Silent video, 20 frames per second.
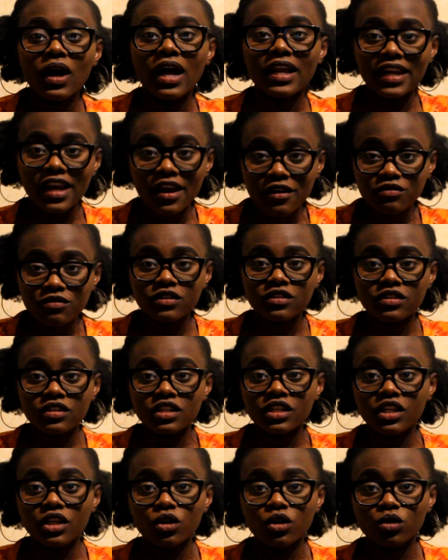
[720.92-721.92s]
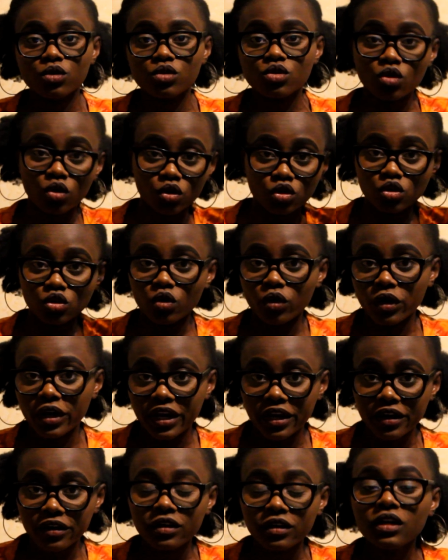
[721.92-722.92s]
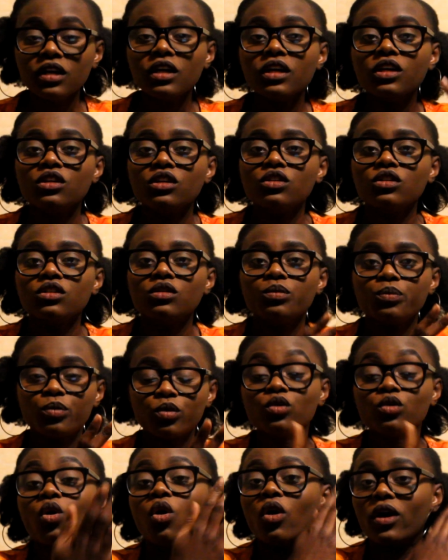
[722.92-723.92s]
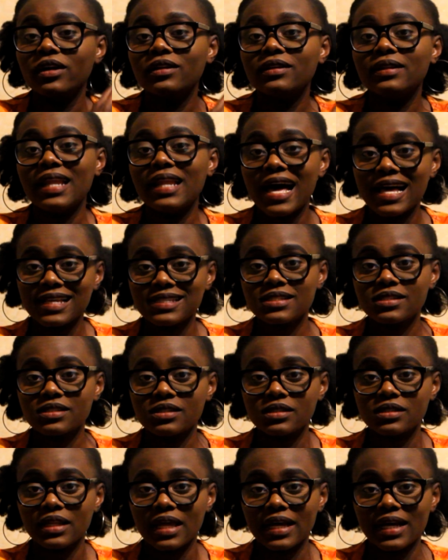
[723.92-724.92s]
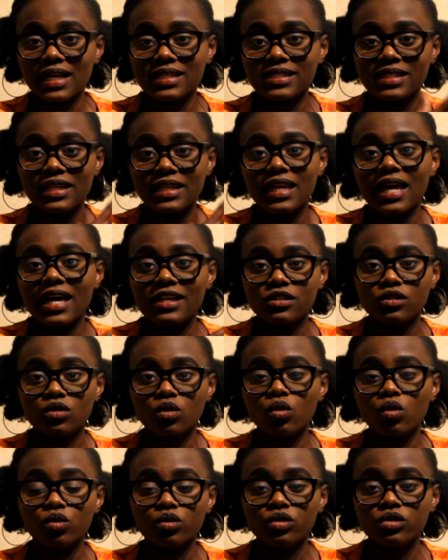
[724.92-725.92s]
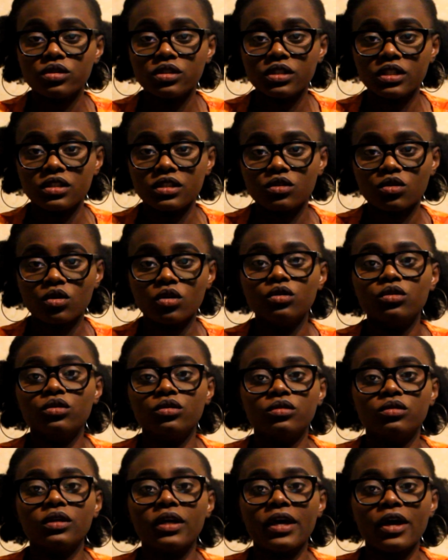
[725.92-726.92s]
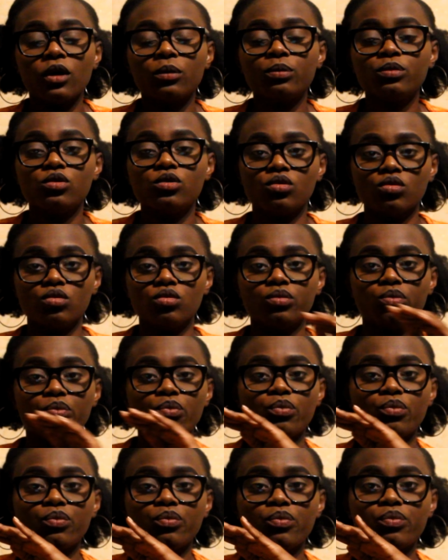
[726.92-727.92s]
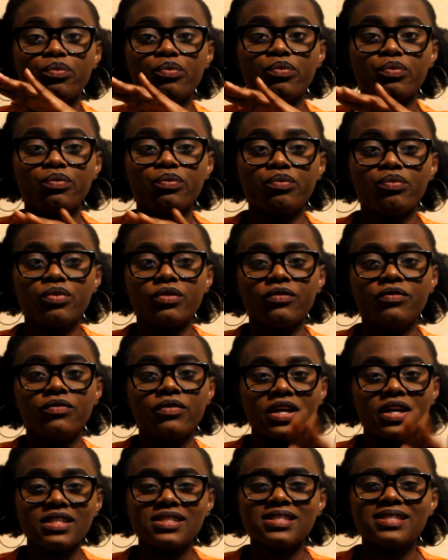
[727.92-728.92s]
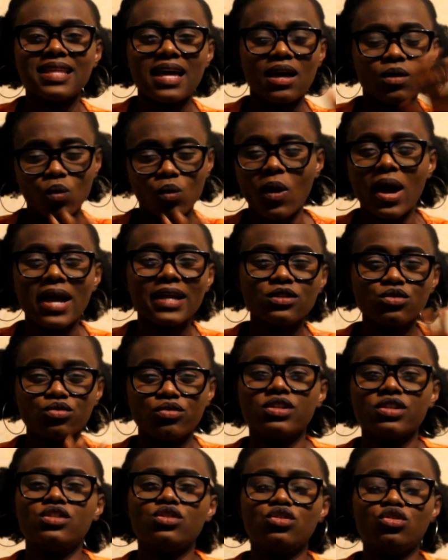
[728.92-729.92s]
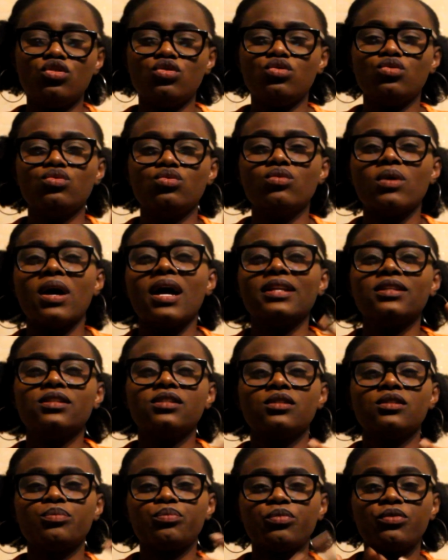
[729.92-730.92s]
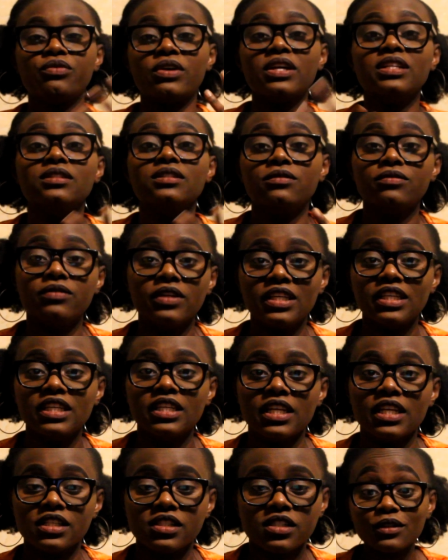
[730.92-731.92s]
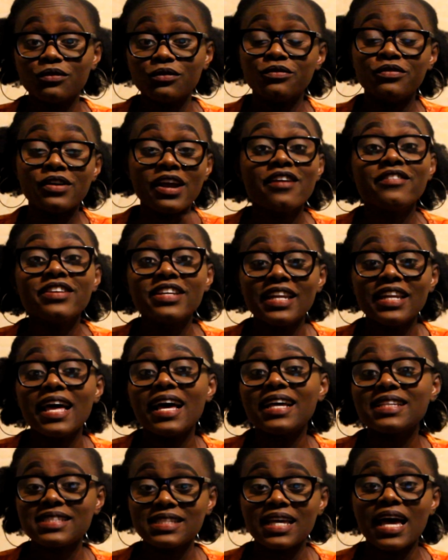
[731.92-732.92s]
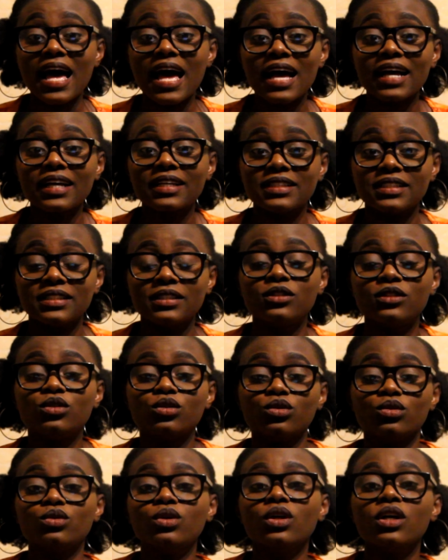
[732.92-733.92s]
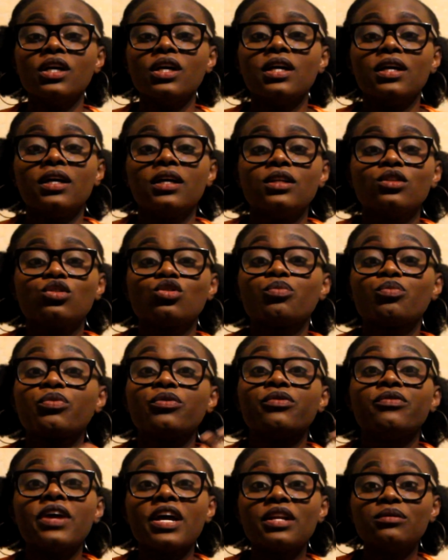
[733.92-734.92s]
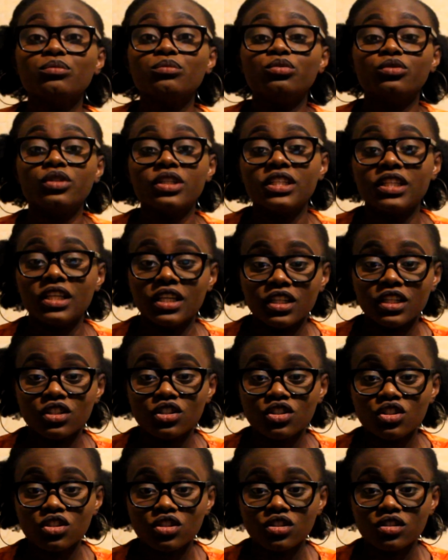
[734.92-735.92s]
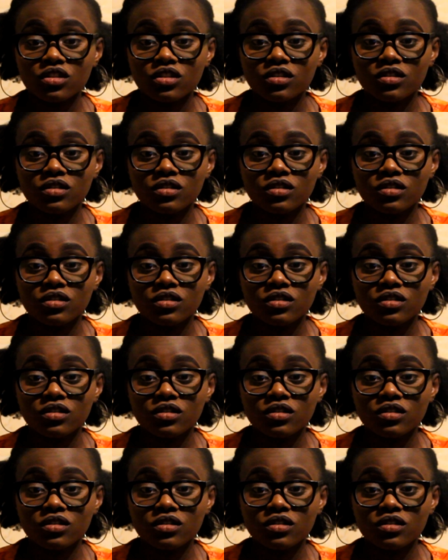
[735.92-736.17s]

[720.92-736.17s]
and everything else on your hair, put oil last, like as a last coat. It's gonna help to prevent that white residue and prevent the flakiness. The very last hack is to prevent breakage.